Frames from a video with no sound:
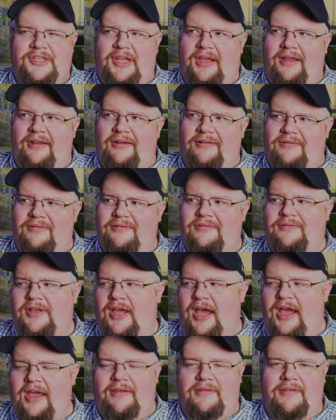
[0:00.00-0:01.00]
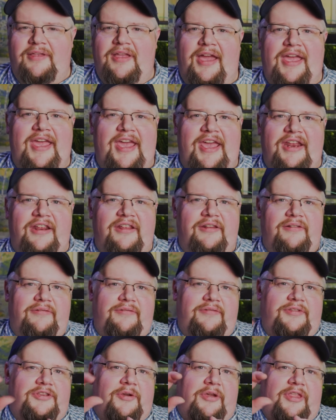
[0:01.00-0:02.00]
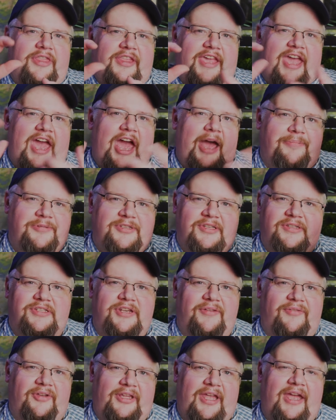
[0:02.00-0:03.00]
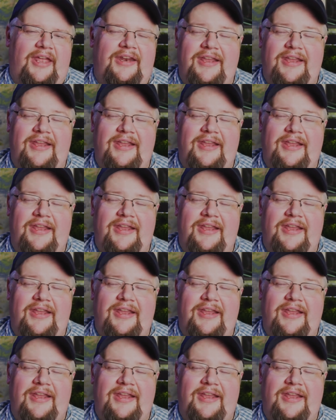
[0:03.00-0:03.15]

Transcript: and I hated doing the caps and stuff like that.